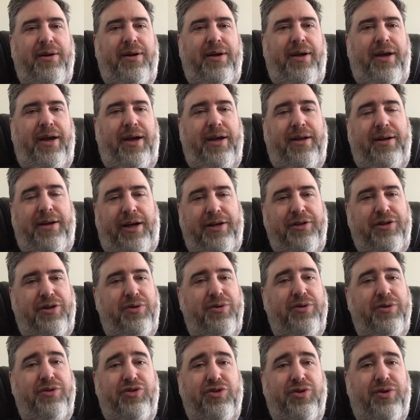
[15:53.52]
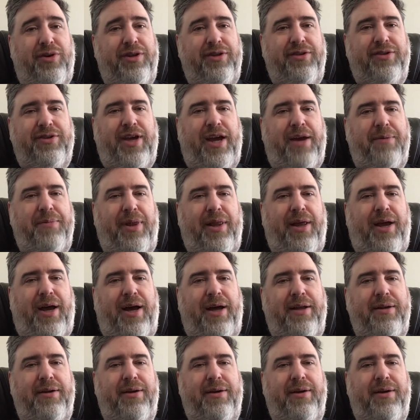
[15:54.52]
And I do enjoy this game a
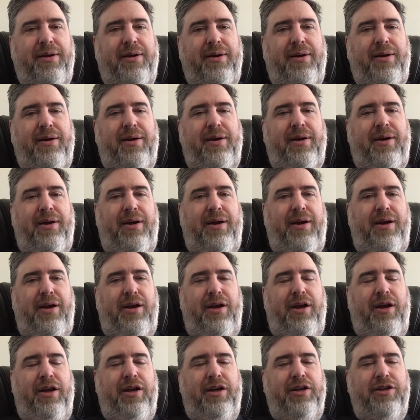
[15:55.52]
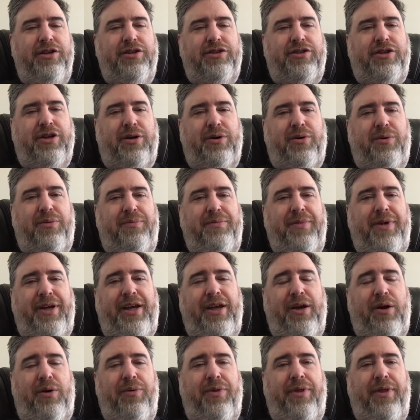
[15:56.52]
lot. So,
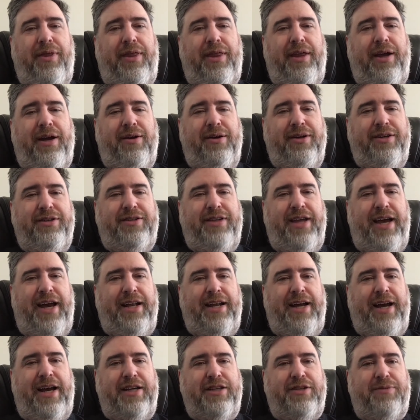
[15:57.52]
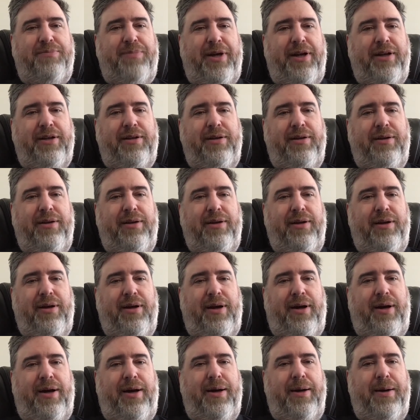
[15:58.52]
there is that aspect.
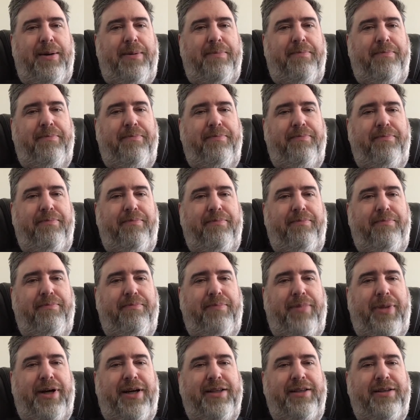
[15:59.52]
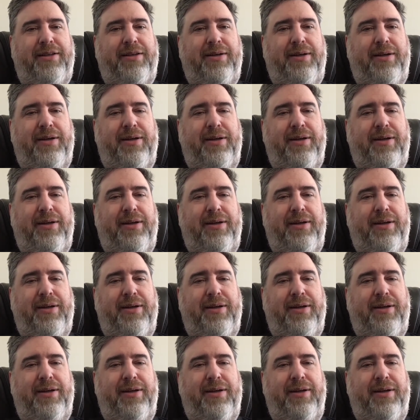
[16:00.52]
But,